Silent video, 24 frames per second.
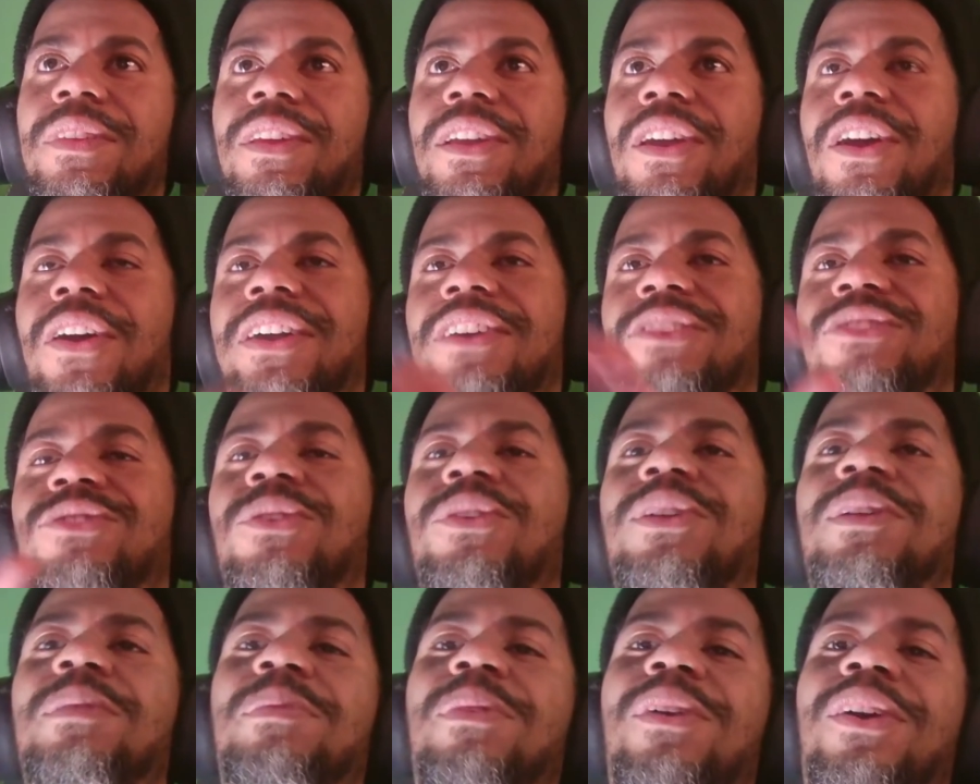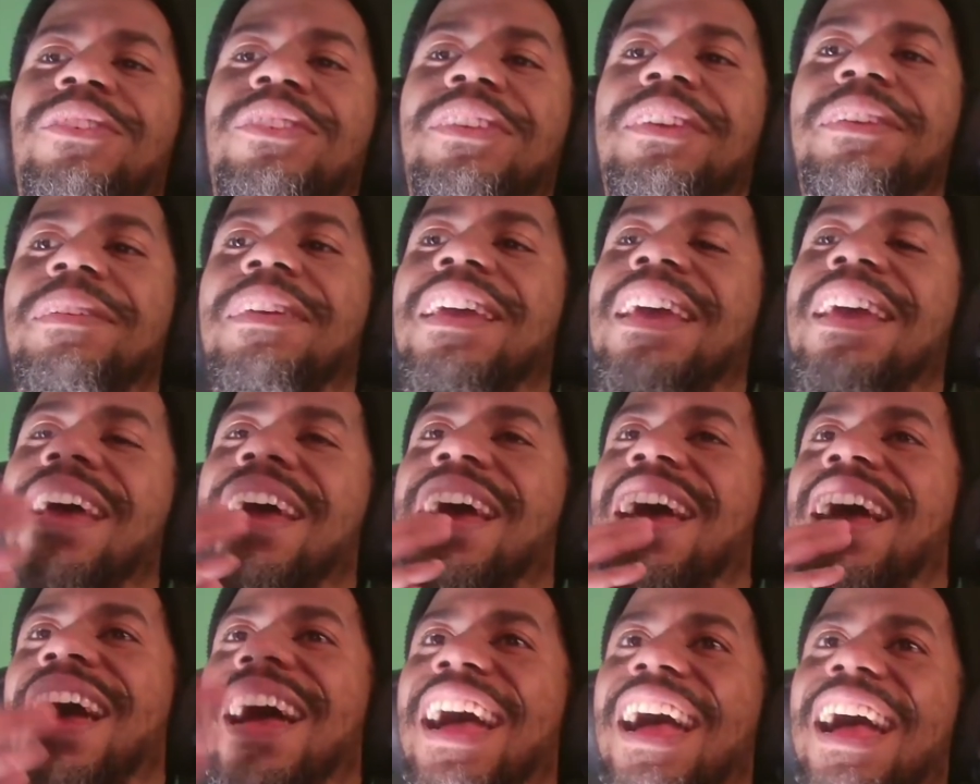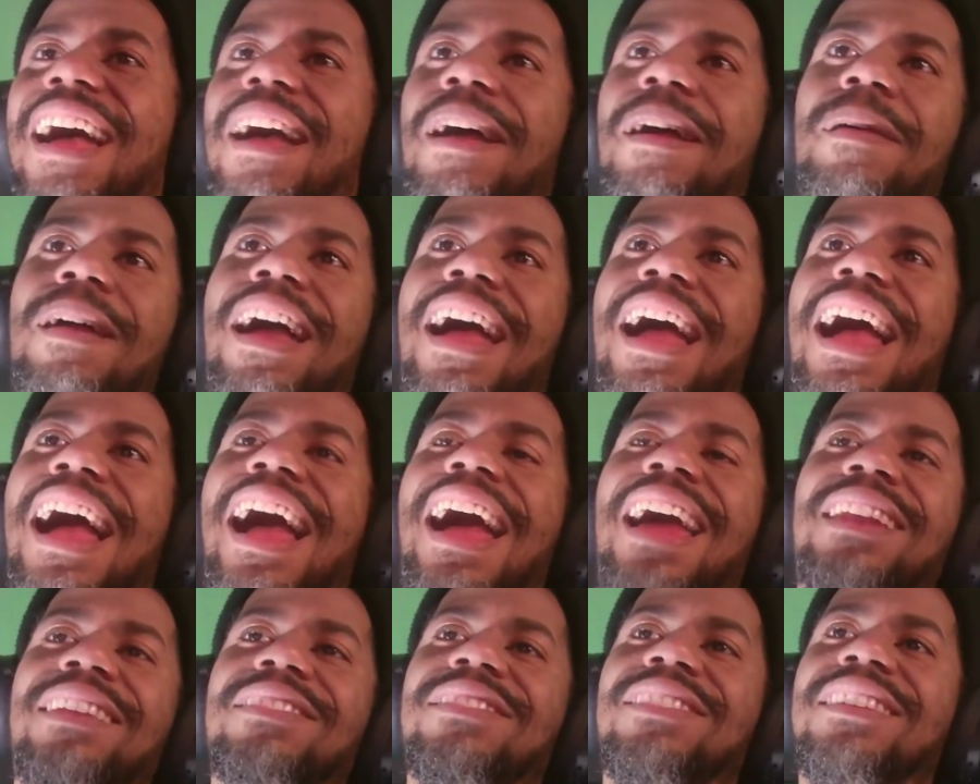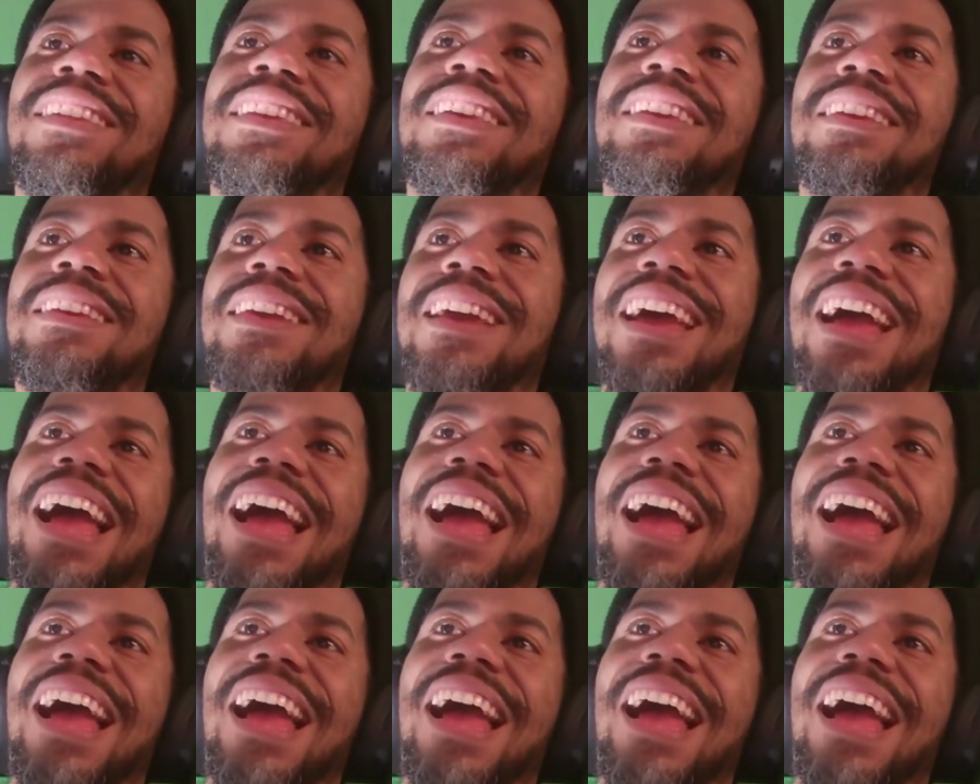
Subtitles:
Okay, sorry to pause it. Honestly,